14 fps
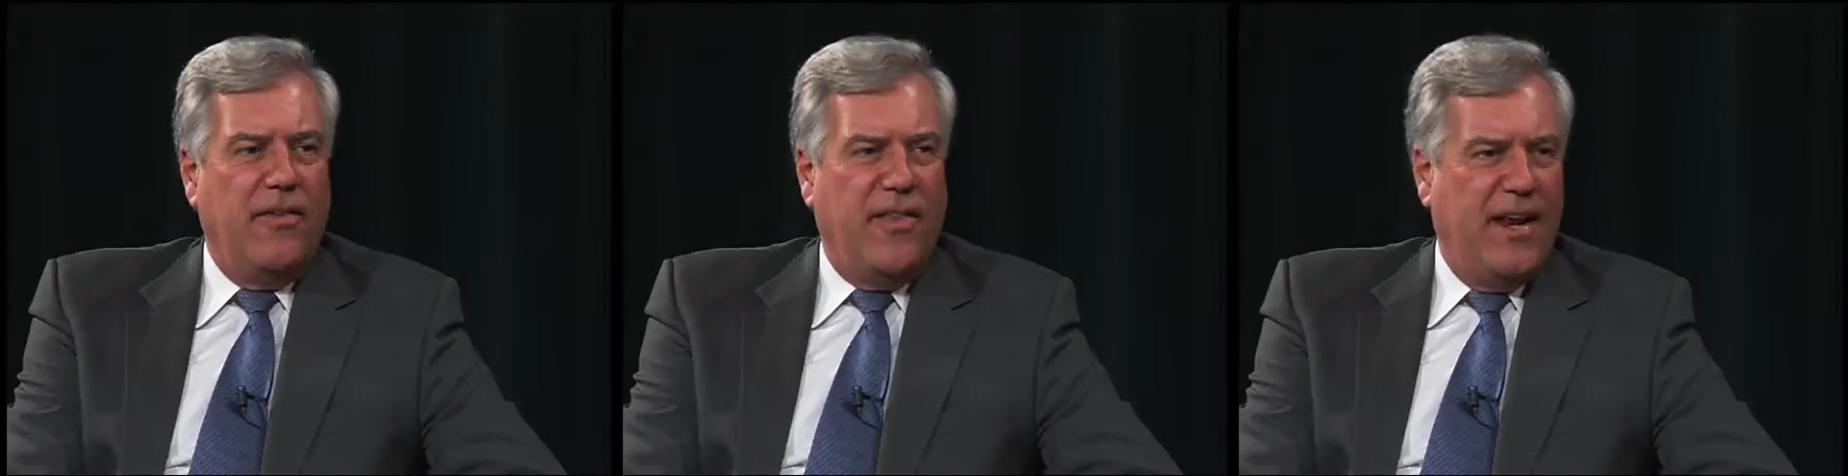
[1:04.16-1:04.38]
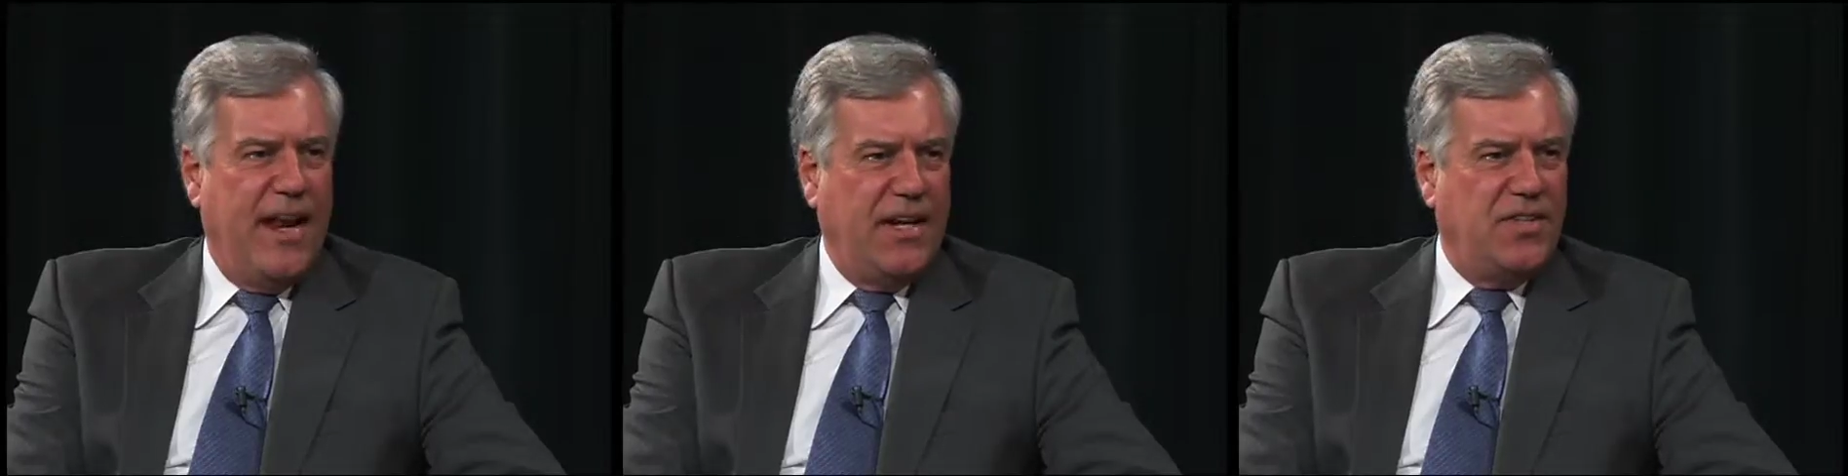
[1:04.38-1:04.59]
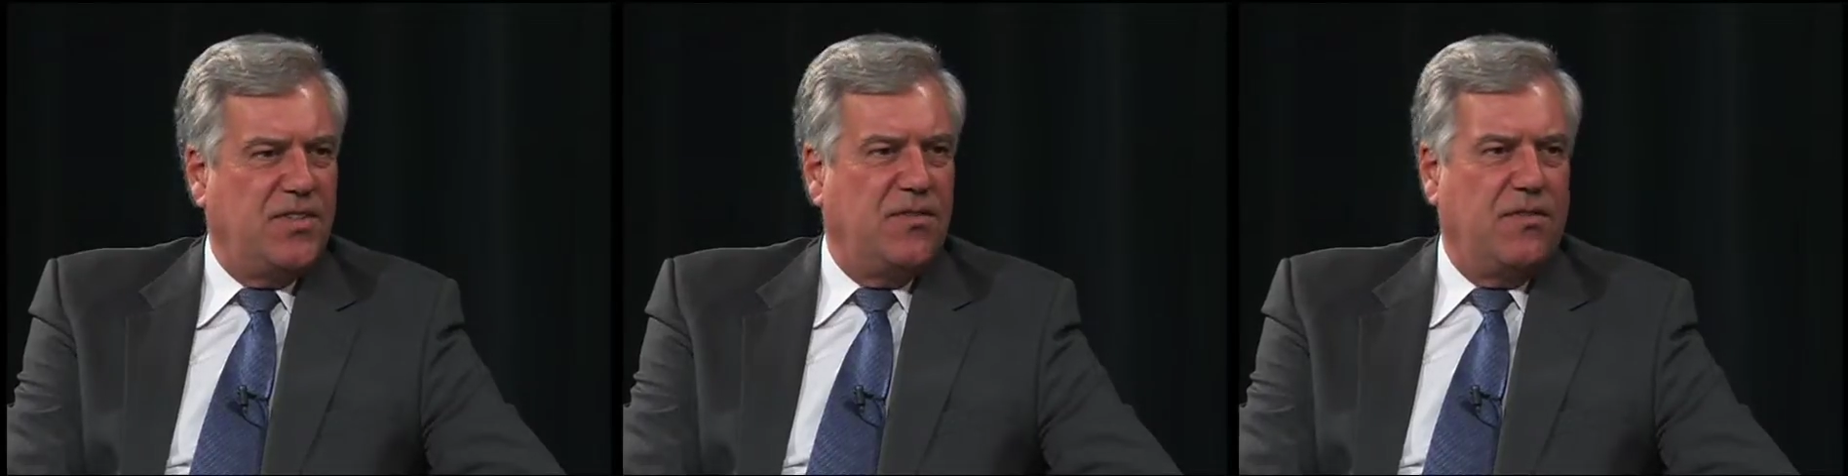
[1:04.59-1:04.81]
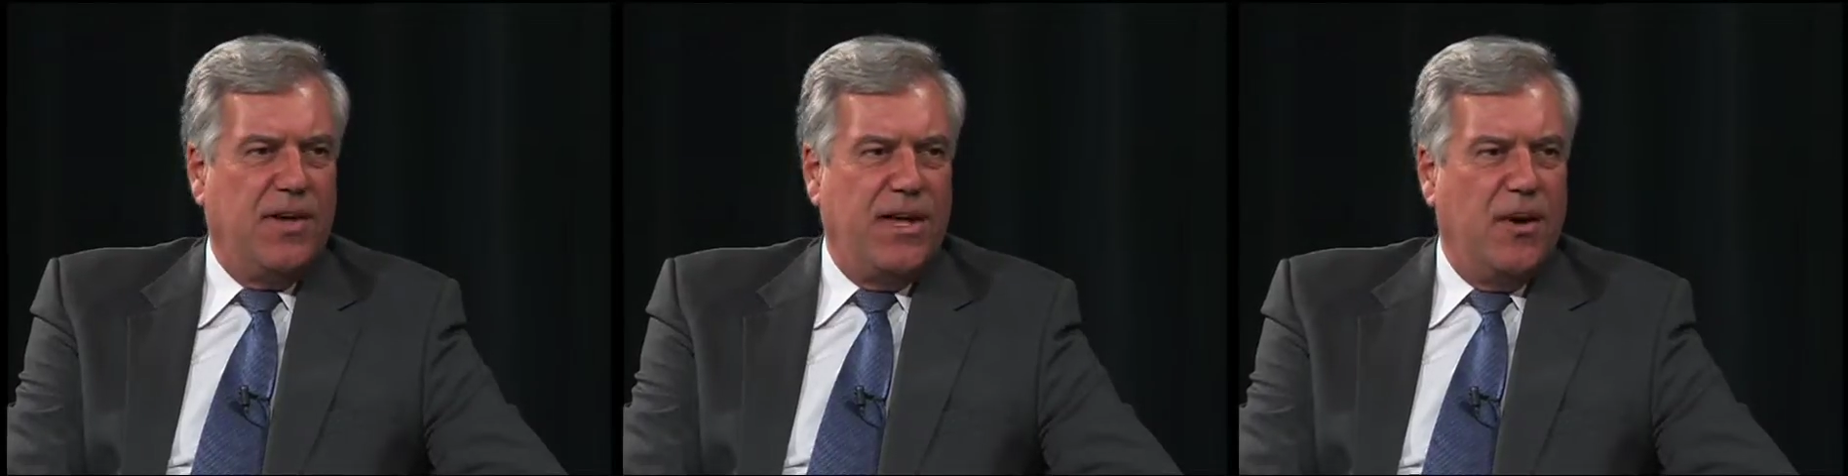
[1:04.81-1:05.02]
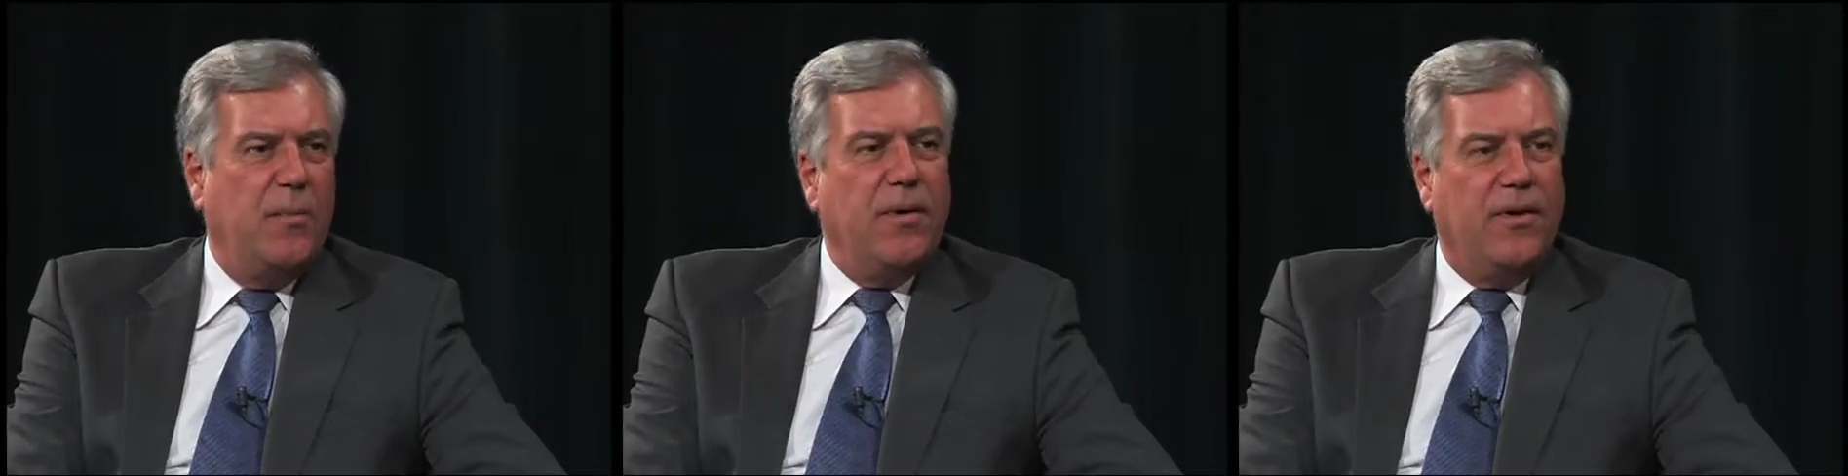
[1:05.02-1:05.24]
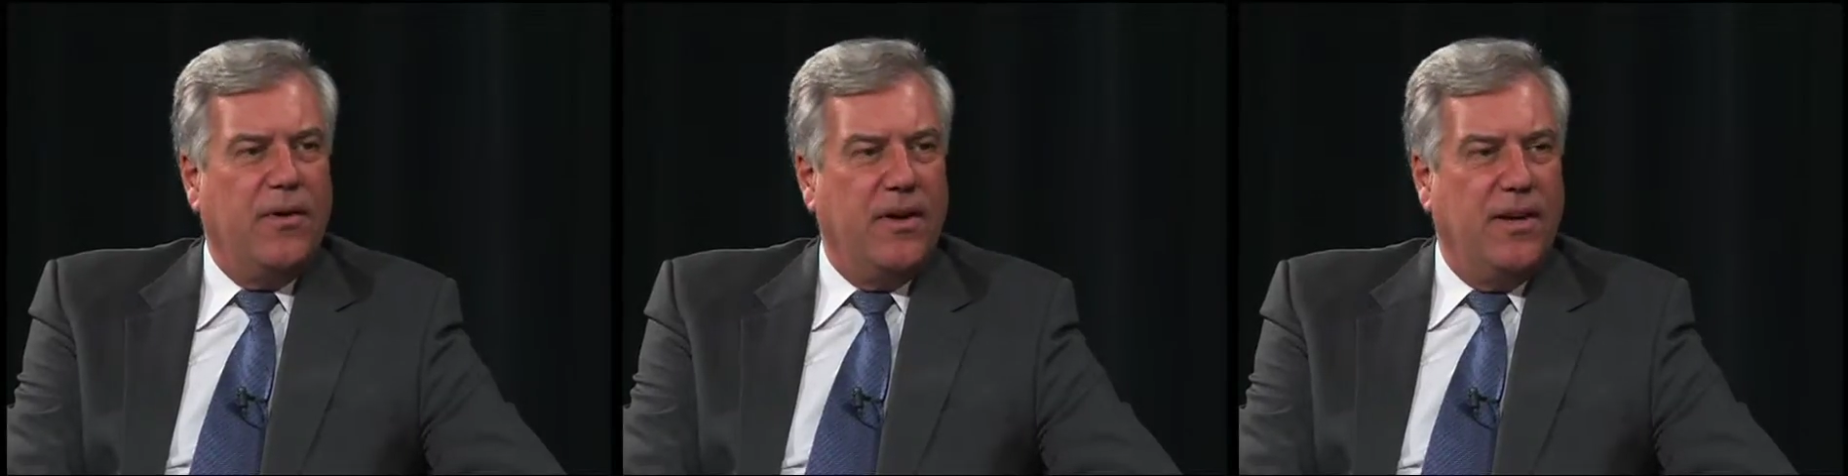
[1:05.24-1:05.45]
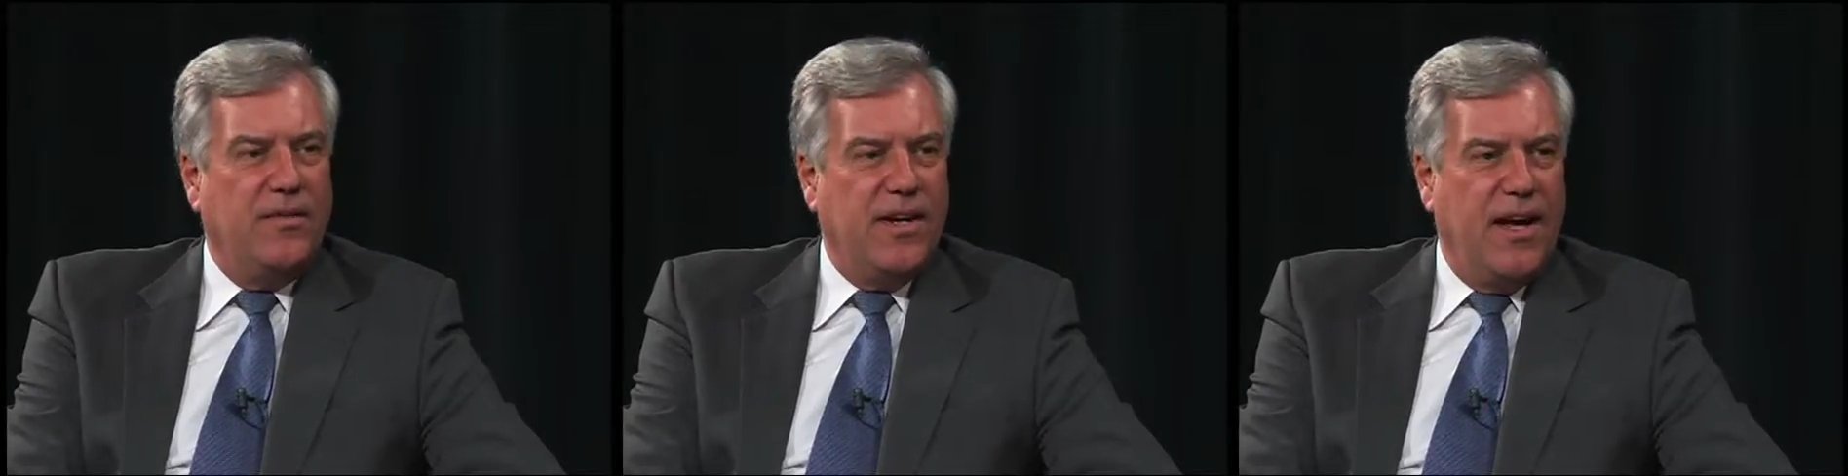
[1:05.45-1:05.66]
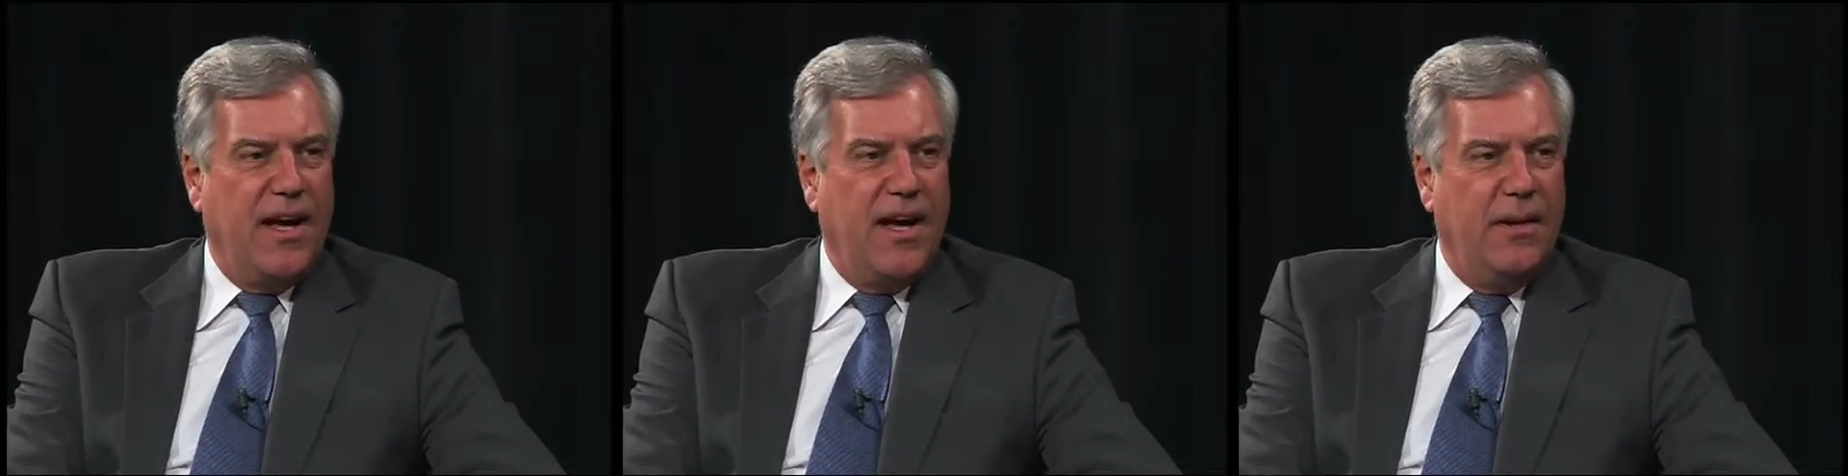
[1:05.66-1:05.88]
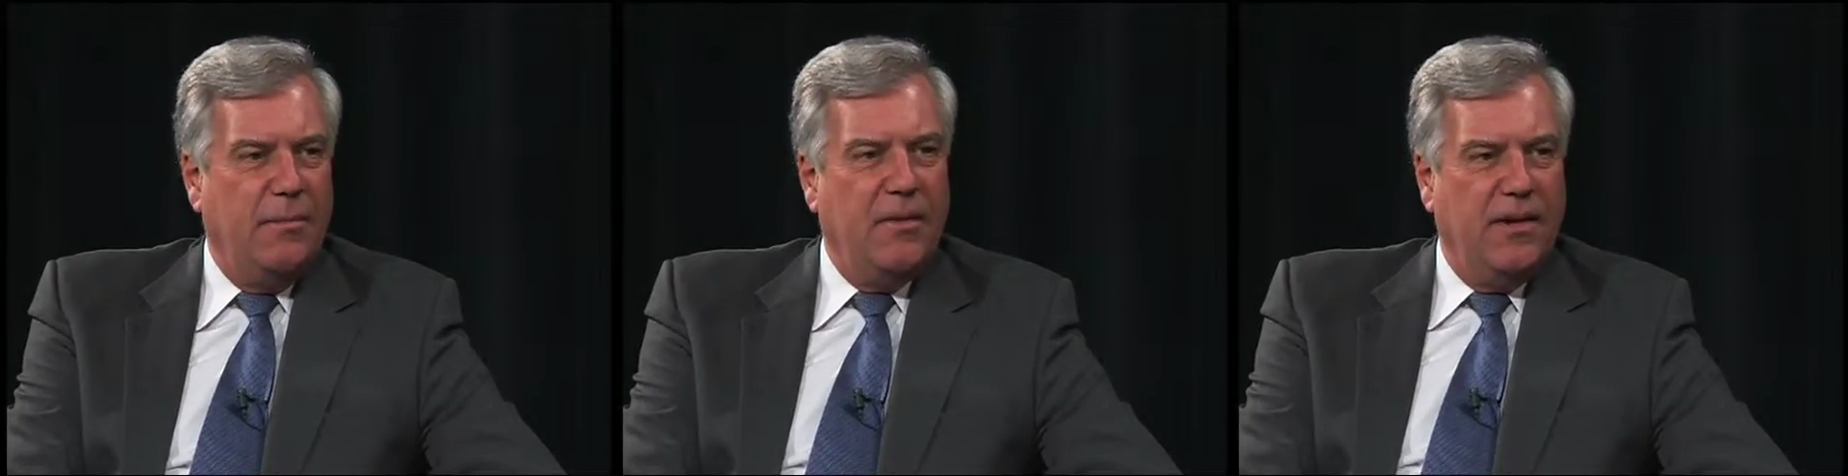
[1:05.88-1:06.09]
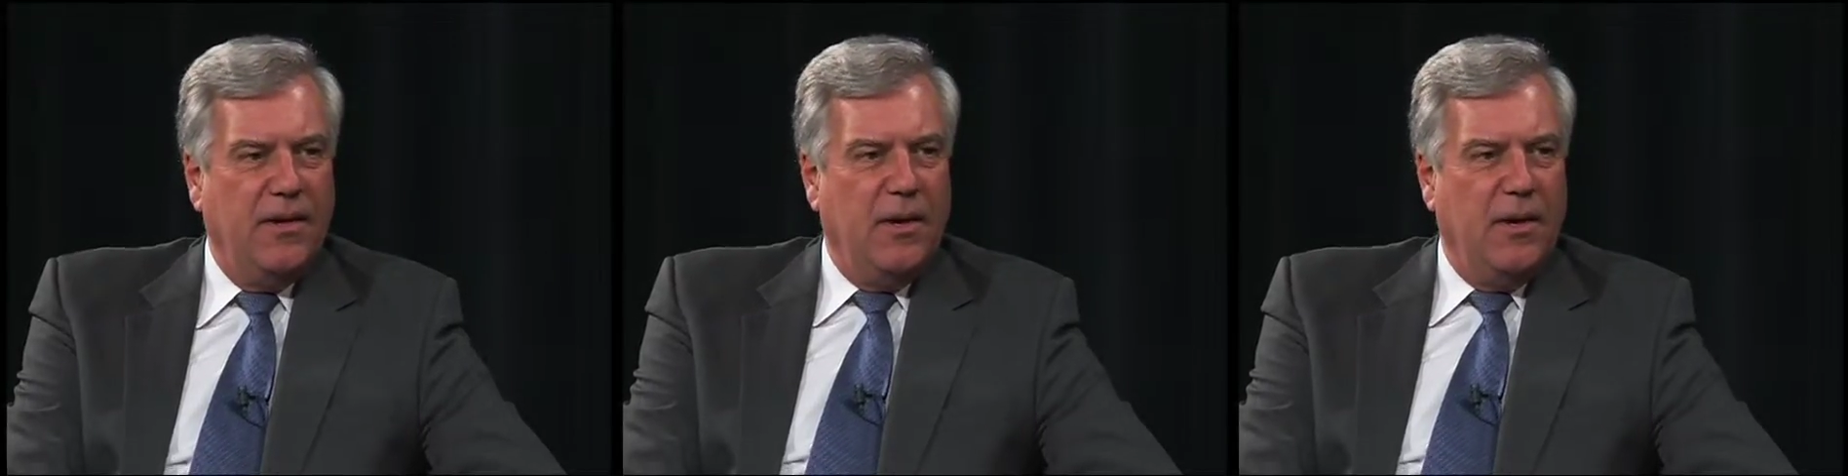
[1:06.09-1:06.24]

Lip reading: the next 3-year period of time,